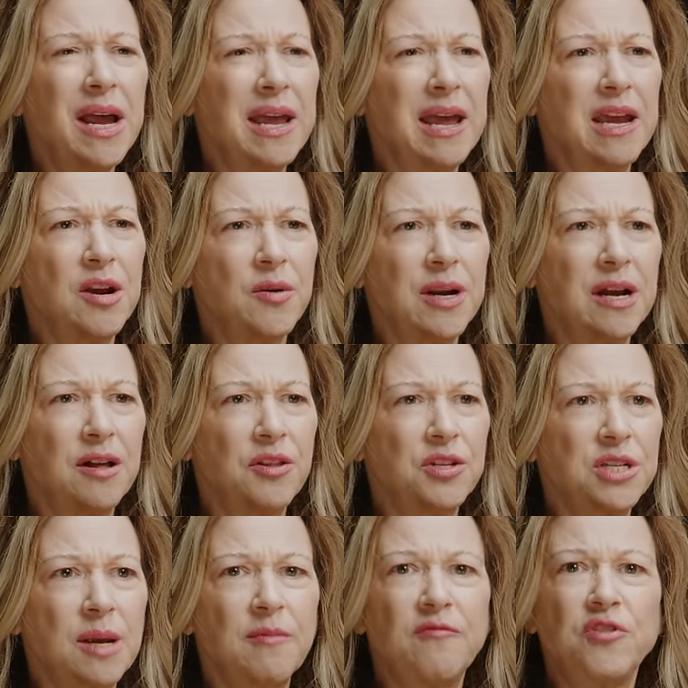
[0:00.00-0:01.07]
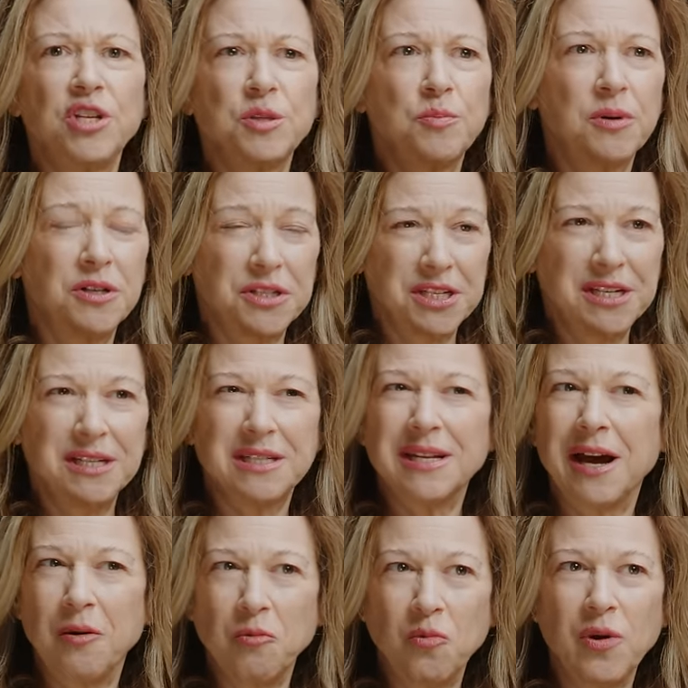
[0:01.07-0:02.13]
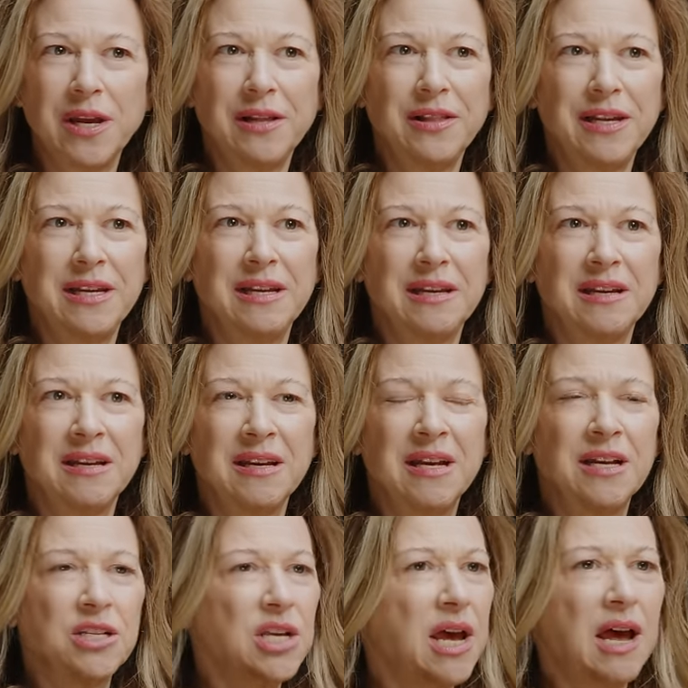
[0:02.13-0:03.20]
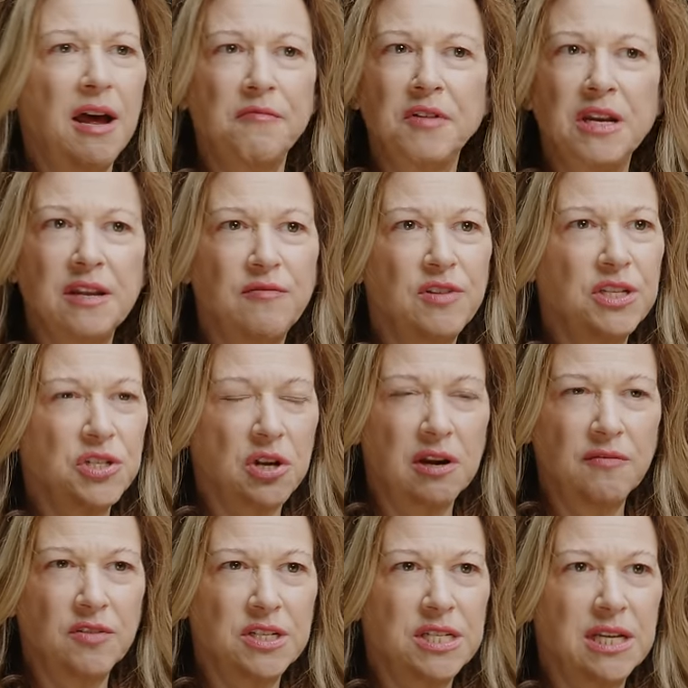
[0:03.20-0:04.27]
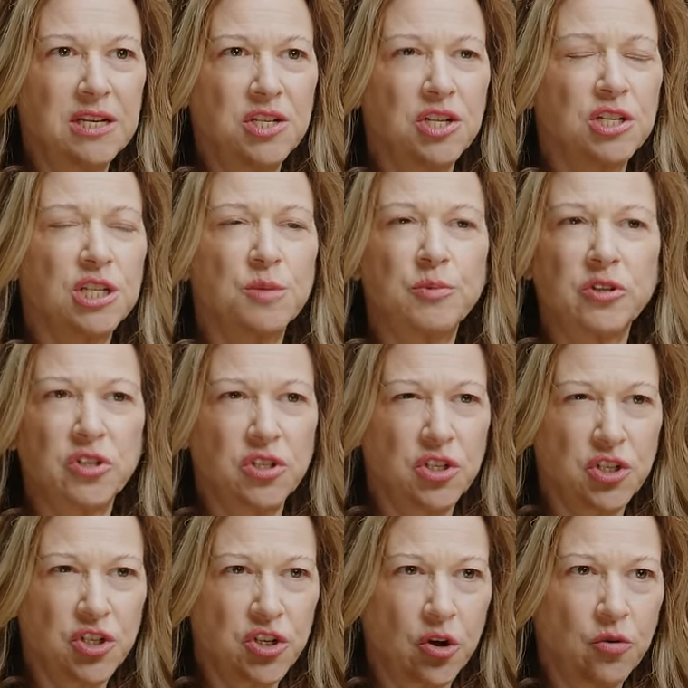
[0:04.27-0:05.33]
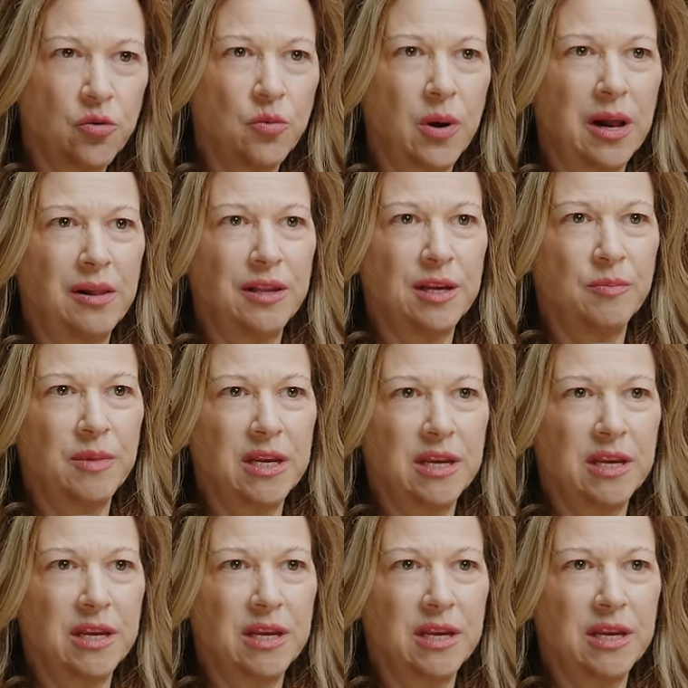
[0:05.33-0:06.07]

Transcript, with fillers: I angry all the time? If this person is not willing to have any of these conversations, this person's stonewalling